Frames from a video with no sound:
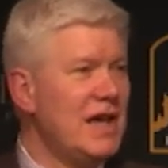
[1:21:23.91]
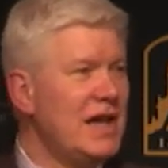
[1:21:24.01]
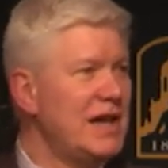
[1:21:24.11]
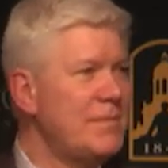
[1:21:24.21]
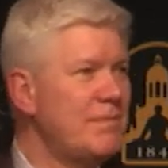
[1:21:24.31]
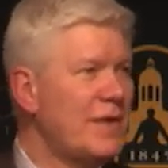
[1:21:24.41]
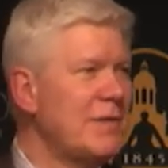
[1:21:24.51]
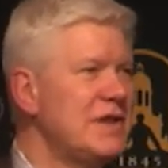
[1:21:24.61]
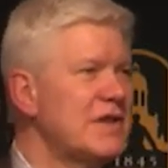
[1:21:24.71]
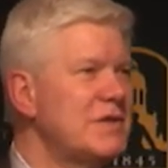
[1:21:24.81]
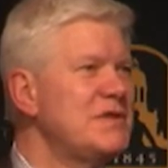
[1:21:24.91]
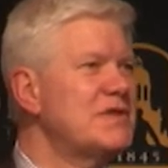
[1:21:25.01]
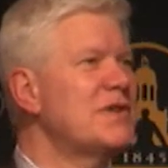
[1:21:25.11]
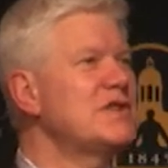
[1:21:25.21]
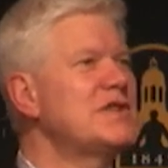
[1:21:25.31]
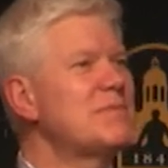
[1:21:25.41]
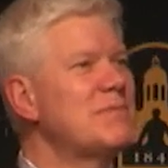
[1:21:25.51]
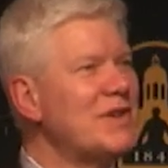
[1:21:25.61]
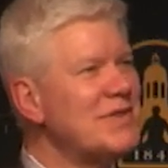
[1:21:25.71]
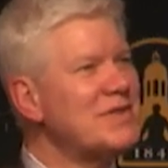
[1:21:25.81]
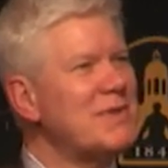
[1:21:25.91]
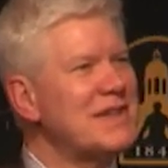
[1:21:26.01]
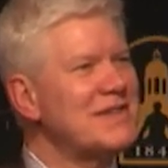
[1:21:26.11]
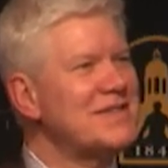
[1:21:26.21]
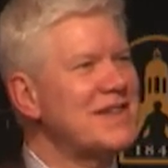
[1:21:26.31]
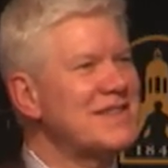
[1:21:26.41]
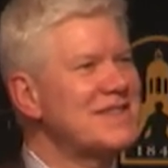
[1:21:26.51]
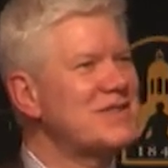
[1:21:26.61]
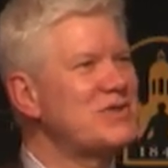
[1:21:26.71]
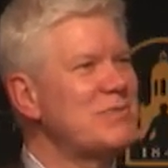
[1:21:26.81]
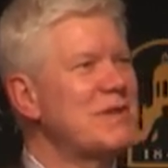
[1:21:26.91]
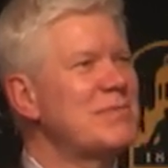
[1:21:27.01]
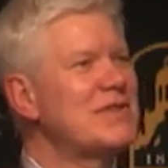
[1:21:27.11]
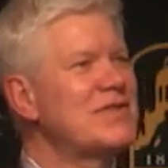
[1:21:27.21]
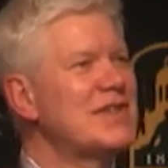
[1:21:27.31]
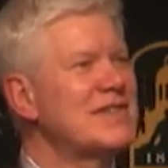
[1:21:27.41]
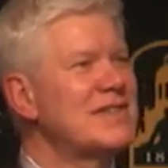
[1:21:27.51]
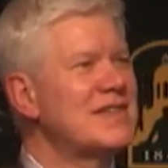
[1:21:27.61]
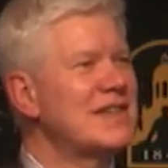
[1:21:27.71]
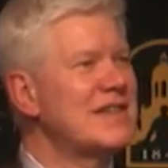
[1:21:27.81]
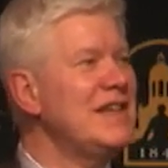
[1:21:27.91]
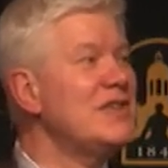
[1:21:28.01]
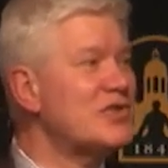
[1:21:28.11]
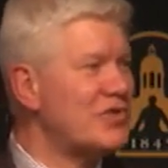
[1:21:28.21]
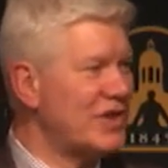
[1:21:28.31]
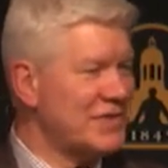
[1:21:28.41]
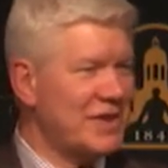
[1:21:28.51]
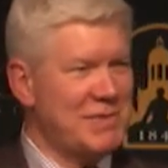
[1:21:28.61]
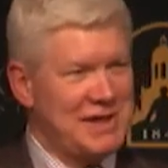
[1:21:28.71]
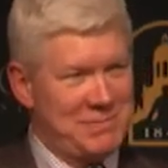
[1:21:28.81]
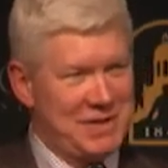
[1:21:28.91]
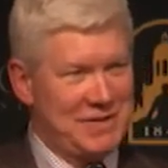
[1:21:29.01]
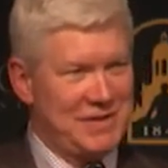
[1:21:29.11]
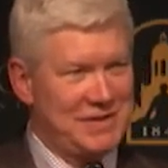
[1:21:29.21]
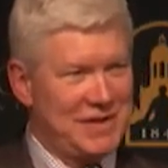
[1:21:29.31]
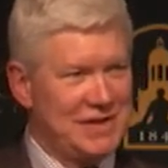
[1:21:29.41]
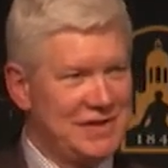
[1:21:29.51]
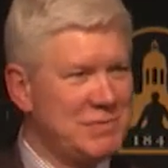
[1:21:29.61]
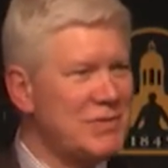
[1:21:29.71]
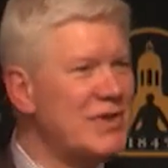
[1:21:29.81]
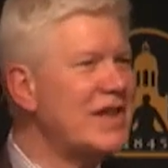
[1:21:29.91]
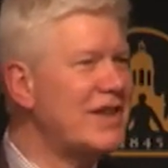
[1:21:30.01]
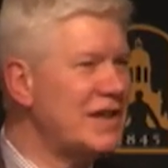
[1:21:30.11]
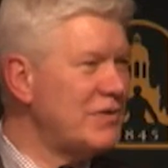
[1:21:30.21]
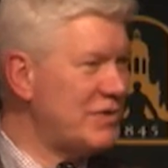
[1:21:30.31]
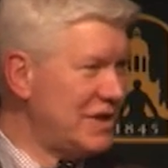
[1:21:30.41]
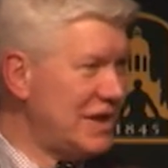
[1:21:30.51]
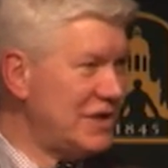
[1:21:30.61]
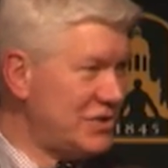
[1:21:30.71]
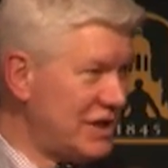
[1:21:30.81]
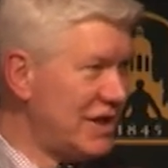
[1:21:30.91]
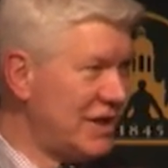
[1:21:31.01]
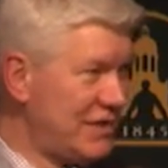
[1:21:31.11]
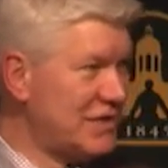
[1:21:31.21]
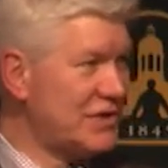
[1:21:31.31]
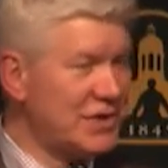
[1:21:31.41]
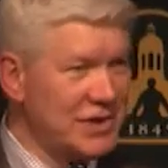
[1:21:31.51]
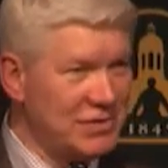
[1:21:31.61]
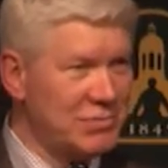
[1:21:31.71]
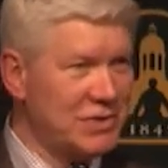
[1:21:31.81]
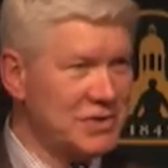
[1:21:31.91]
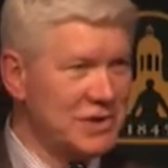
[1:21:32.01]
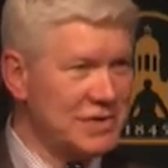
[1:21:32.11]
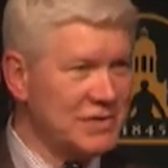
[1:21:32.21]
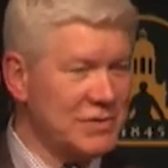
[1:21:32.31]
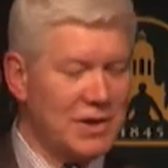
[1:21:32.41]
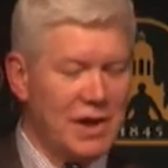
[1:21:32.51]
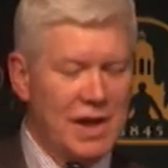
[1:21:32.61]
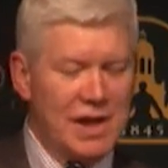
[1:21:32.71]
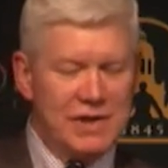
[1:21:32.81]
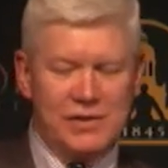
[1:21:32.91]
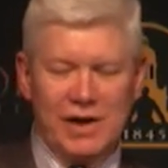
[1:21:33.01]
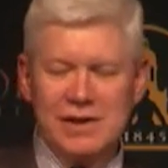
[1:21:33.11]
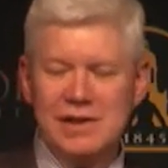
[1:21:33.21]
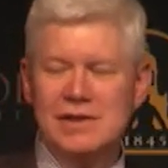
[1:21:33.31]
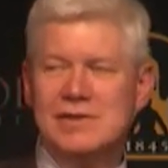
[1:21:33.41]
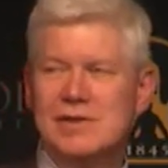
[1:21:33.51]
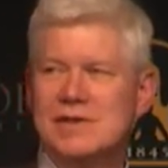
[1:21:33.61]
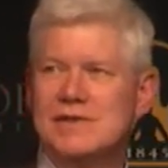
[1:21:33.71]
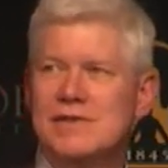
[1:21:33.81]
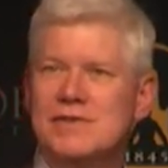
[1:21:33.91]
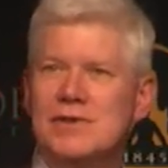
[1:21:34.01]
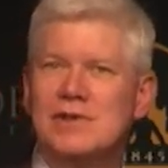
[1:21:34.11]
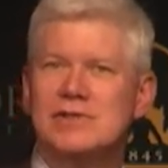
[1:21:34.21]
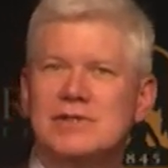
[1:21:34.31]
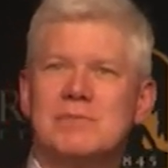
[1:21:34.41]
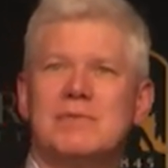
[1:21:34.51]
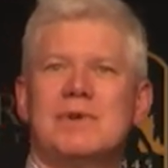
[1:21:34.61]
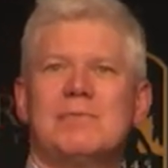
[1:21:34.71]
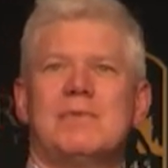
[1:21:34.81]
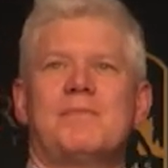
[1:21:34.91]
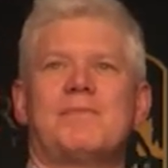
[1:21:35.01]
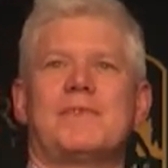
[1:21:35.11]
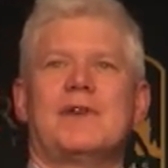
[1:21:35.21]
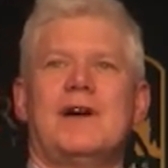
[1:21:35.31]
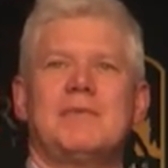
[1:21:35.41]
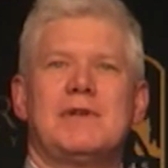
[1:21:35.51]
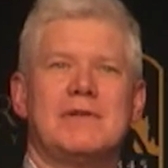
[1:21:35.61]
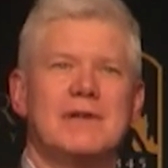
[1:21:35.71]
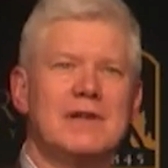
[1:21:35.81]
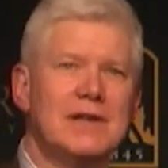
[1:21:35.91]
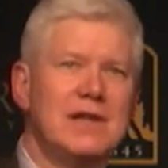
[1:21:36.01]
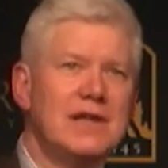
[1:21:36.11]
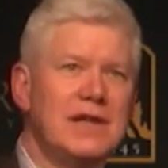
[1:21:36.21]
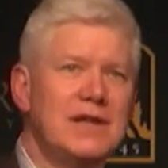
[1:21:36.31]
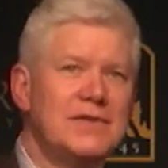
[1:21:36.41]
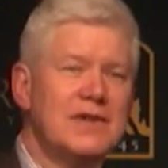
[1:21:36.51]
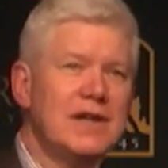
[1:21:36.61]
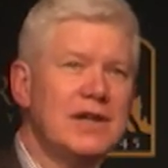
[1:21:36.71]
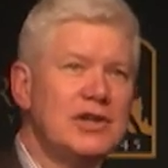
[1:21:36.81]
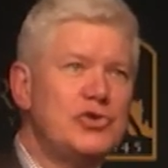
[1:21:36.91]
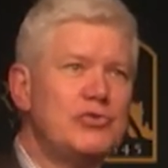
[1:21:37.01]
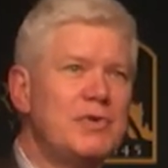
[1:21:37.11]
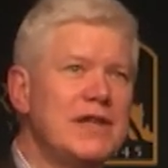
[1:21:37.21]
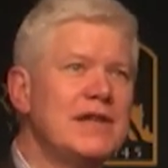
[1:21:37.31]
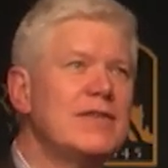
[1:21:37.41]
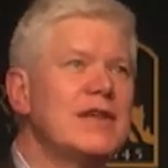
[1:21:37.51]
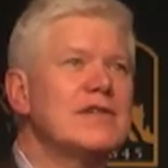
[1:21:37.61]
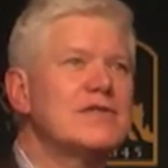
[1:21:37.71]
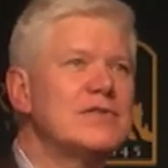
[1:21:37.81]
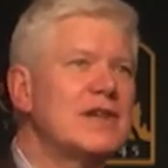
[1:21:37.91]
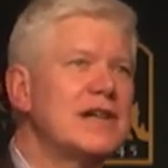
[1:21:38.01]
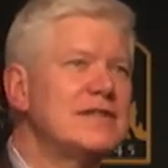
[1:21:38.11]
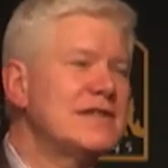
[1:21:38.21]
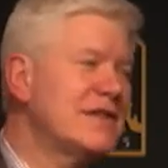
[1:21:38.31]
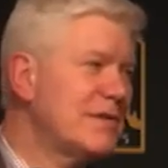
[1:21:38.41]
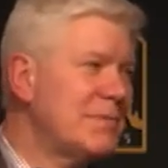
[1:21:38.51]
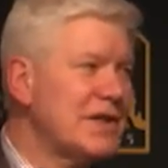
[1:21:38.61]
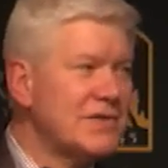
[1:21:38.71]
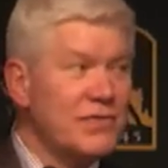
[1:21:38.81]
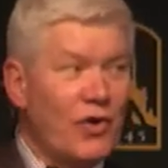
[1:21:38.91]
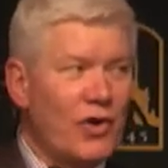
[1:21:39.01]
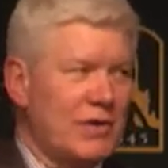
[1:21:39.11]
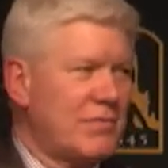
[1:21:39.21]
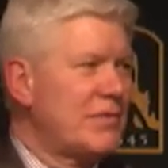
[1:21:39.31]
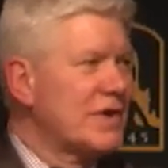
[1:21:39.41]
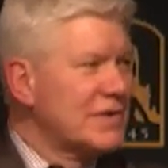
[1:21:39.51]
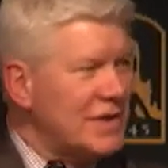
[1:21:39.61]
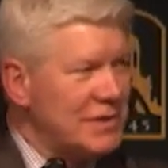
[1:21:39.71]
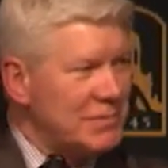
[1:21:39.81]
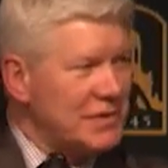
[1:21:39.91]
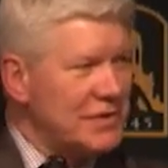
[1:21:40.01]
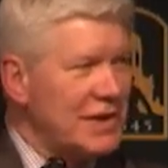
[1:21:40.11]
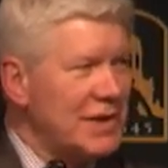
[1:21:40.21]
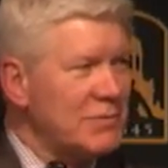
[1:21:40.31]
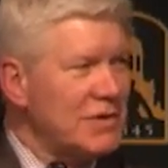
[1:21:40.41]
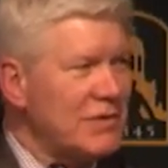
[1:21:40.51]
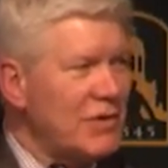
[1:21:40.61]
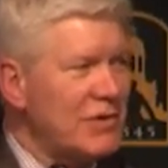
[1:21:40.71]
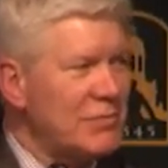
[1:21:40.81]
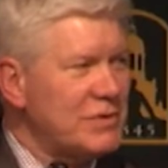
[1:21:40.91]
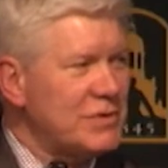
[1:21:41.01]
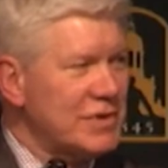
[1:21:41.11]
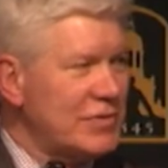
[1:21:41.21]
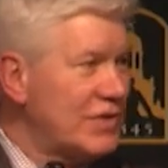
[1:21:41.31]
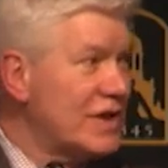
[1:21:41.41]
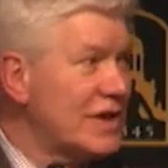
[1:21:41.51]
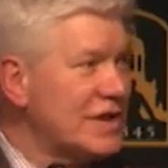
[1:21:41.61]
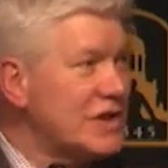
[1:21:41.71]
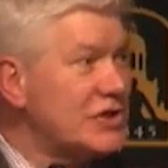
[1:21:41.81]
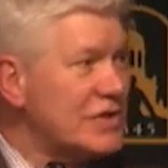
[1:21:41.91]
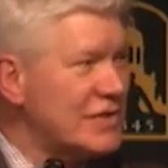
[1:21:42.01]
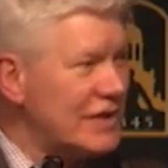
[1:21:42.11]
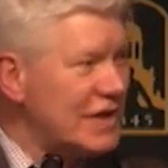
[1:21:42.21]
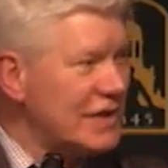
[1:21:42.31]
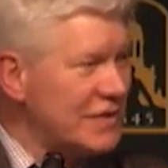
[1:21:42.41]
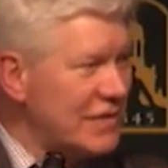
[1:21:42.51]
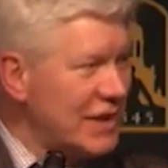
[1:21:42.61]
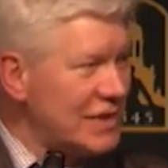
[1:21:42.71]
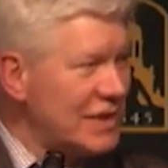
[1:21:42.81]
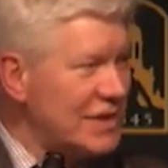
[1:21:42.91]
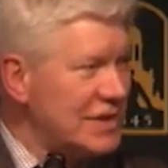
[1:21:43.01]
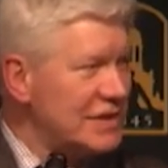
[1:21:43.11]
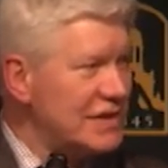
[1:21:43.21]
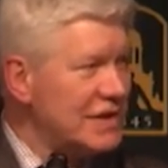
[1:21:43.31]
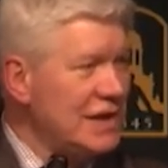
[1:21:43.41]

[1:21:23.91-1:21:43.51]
Um, I mean, there can be scholarship in one respect in the sciences because you might be interested, say, in the history of some aspect of the sciences, but really then you're engaged in a kind of historical project and so on. So I think the task of scholarship, uh, I mean, is to bring things to light in their best form, for example. So that would involve producing critical editions and things of that kind.